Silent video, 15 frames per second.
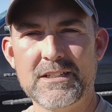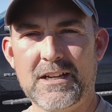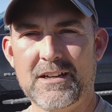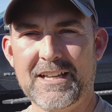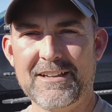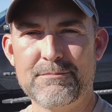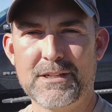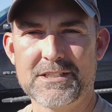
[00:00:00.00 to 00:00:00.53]

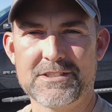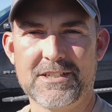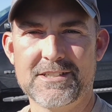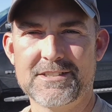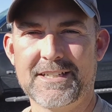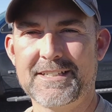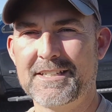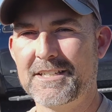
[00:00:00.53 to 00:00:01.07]
I'll have my
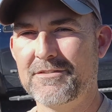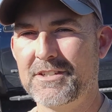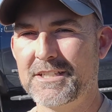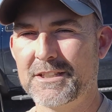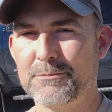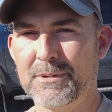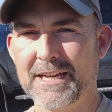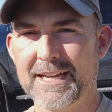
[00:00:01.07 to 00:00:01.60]
son's ATV
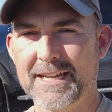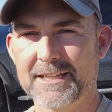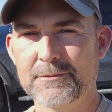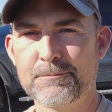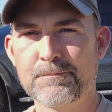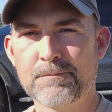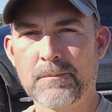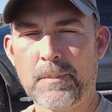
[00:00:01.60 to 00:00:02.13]
in the back.
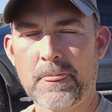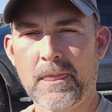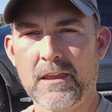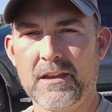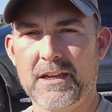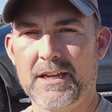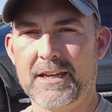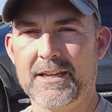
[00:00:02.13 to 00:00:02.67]

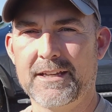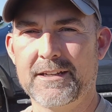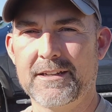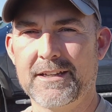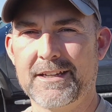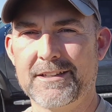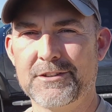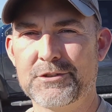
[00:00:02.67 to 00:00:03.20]
And
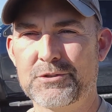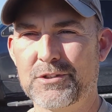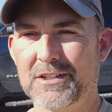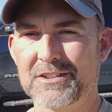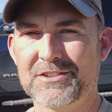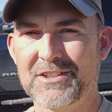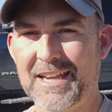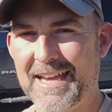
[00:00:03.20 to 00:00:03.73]
this
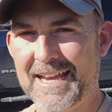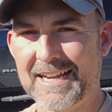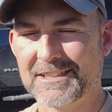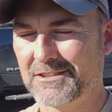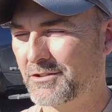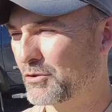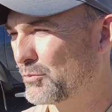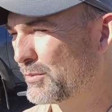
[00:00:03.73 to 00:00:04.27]
truck
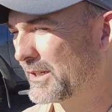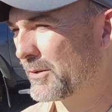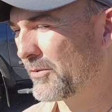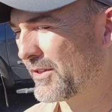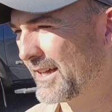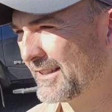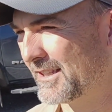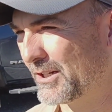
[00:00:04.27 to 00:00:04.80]
sags a little bit
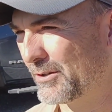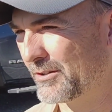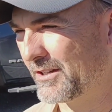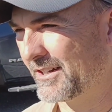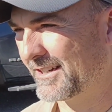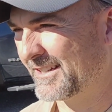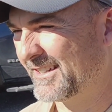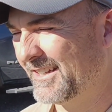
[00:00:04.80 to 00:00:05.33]
with that load
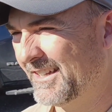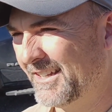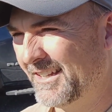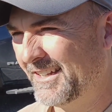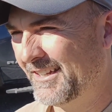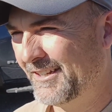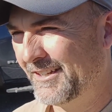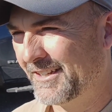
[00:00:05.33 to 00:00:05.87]
on it.
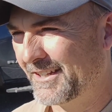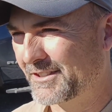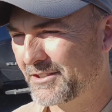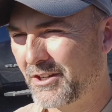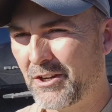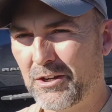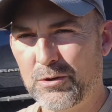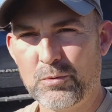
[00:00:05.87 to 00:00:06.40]
It's
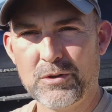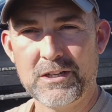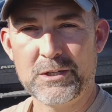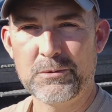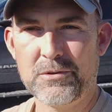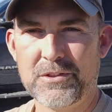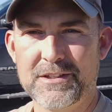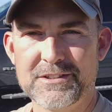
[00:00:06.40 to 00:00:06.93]
all
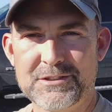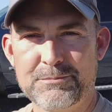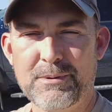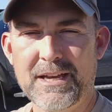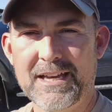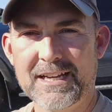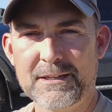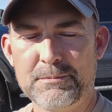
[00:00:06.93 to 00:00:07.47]
well within
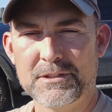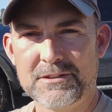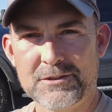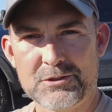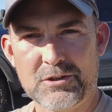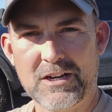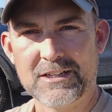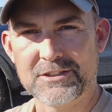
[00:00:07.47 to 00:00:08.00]
spec, but the
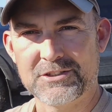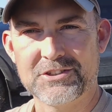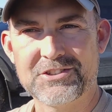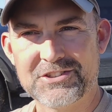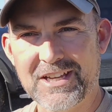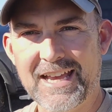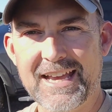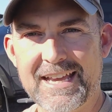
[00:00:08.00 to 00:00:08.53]
truck
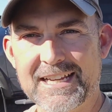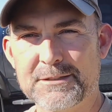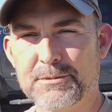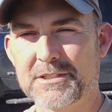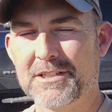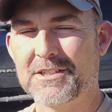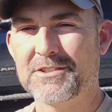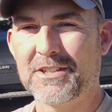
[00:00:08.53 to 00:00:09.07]
just sags
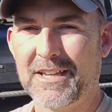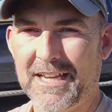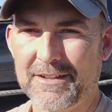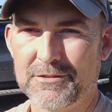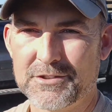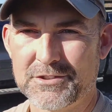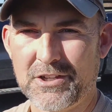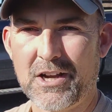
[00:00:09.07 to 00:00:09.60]
because they
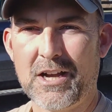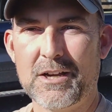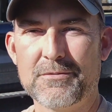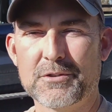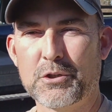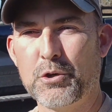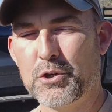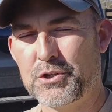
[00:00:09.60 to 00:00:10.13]
have
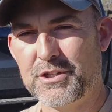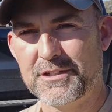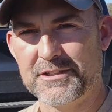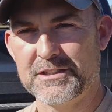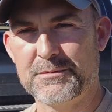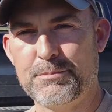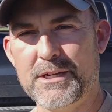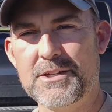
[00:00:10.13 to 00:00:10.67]
soft, cushy
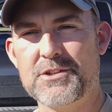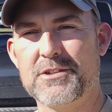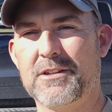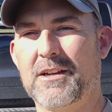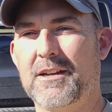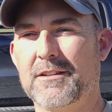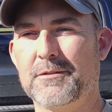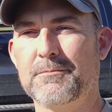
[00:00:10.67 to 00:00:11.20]

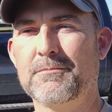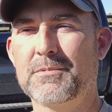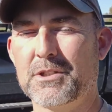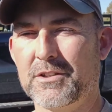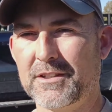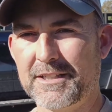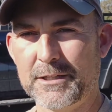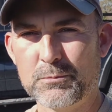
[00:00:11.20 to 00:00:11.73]
suspension on them
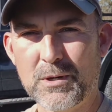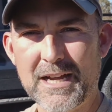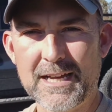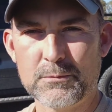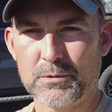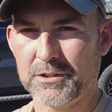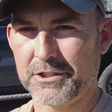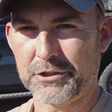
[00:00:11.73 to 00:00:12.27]
so that they
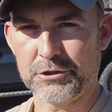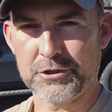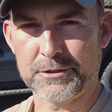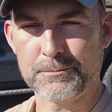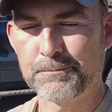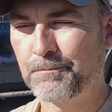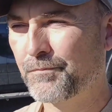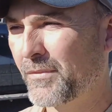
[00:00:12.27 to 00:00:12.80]
ride really
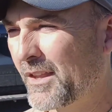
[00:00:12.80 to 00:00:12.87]
good.